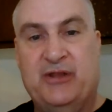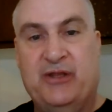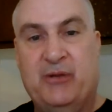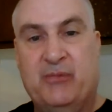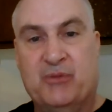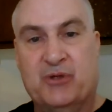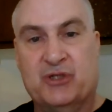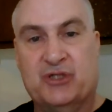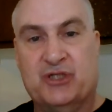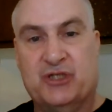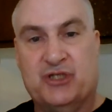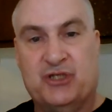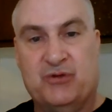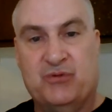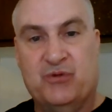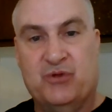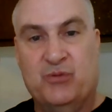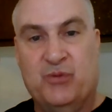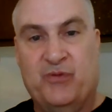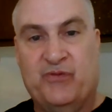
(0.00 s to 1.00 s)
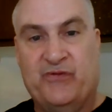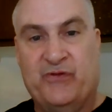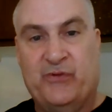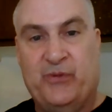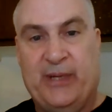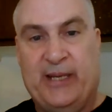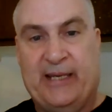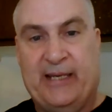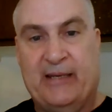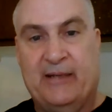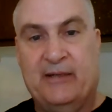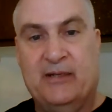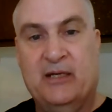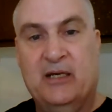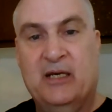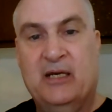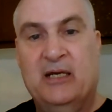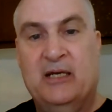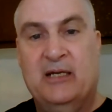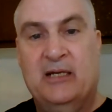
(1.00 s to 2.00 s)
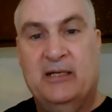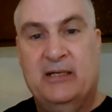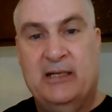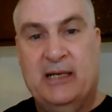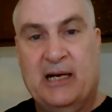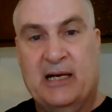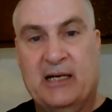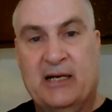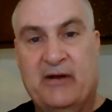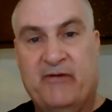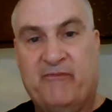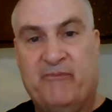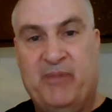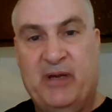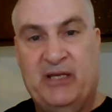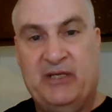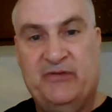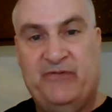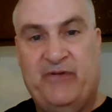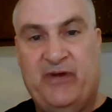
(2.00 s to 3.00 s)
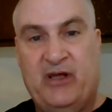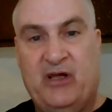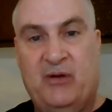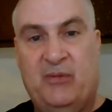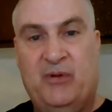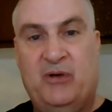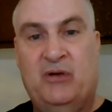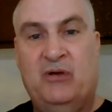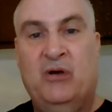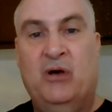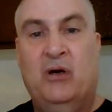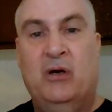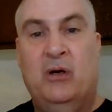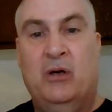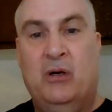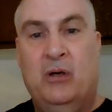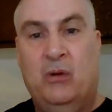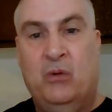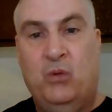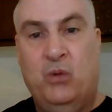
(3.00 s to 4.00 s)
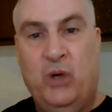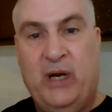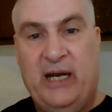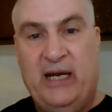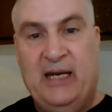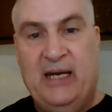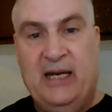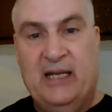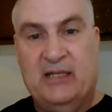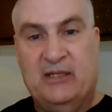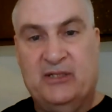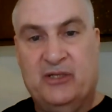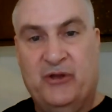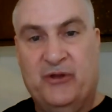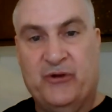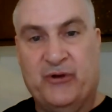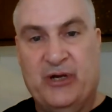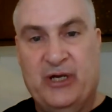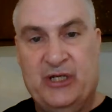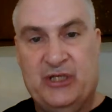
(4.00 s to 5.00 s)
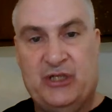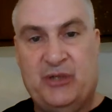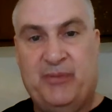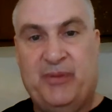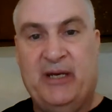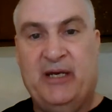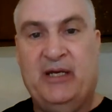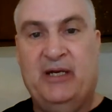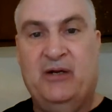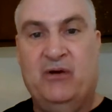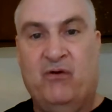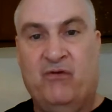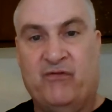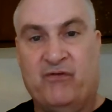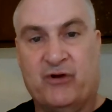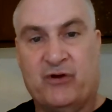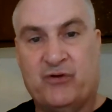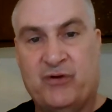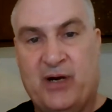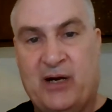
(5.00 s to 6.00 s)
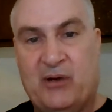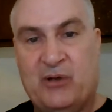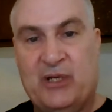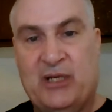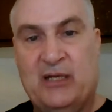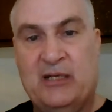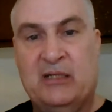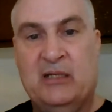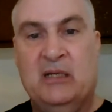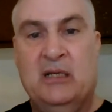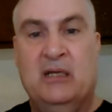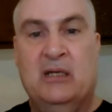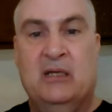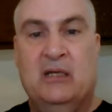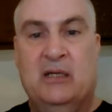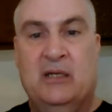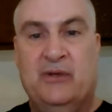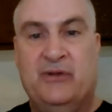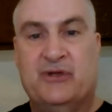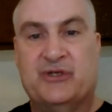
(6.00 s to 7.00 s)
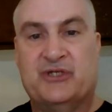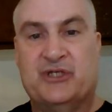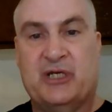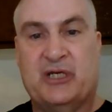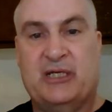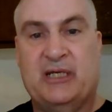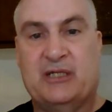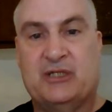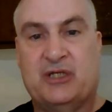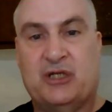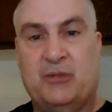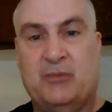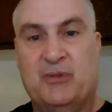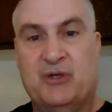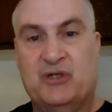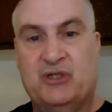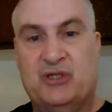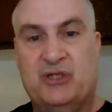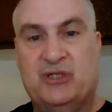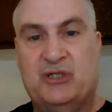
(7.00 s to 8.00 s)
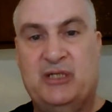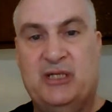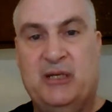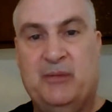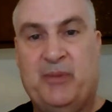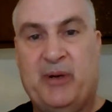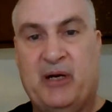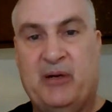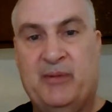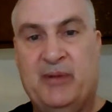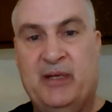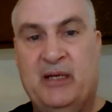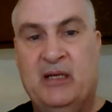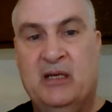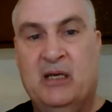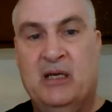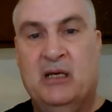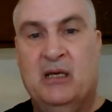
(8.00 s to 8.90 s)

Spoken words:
in the emergency room over the weekend. Not enough beds available, waiting until there is a bed, overcrowding in the psychiatric emergency department.